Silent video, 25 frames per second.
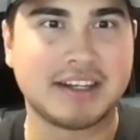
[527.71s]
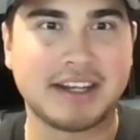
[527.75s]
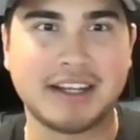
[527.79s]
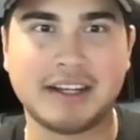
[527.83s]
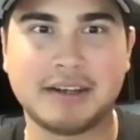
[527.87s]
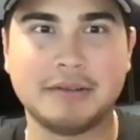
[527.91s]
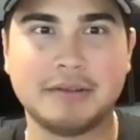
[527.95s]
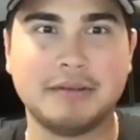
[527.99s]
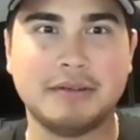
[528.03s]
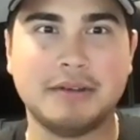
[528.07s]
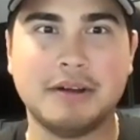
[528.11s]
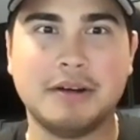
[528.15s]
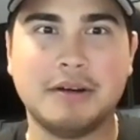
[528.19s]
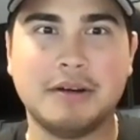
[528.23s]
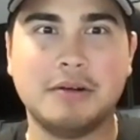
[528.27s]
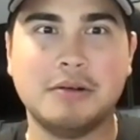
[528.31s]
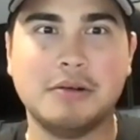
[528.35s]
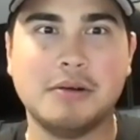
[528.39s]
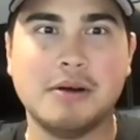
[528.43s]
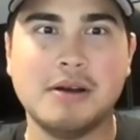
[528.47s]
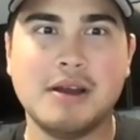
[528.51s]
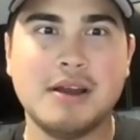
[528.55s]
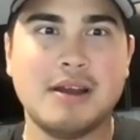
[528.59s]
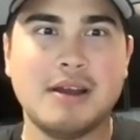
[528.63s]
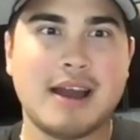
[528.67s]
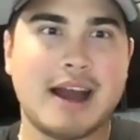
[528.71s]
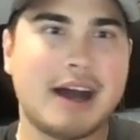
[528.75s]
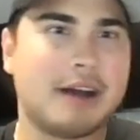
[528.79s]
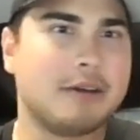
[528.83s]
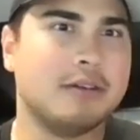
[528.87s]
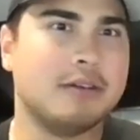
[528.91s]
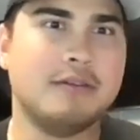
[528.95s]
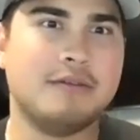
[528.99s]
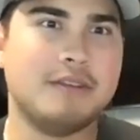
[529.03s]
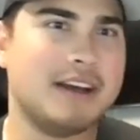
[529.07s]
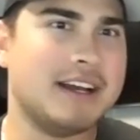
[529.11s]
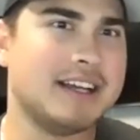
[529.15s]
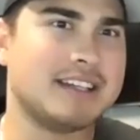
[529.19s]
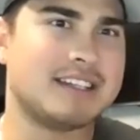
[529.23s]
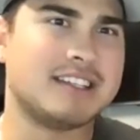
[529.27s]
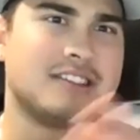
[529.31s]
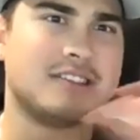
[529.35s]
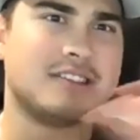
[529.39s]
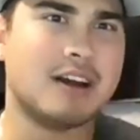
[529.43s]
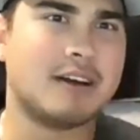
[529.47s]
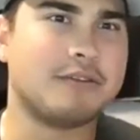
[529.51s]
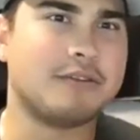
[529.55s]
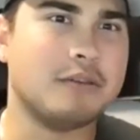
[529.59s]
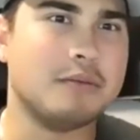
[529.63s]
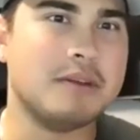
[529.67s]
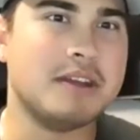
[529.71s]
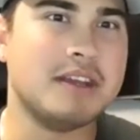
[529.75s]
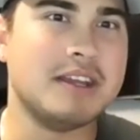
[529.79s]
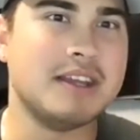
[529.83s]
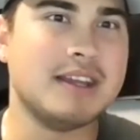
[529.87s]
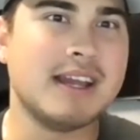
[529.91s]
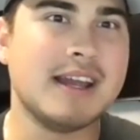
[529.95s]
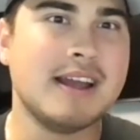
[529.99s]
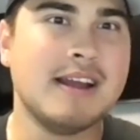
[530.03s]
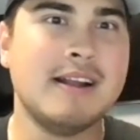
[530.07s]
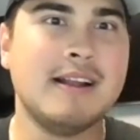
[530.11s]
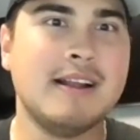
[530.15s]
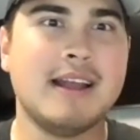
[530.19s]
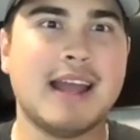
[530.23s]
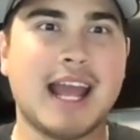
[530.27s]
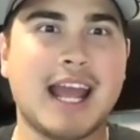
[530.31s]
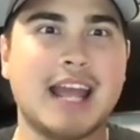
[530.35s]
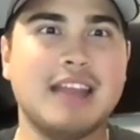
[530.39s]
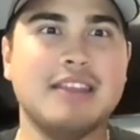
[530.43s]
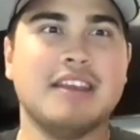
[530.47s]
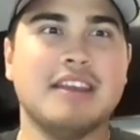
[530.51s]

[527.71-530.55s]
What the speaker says: I don't know how to invest. It's not for me. And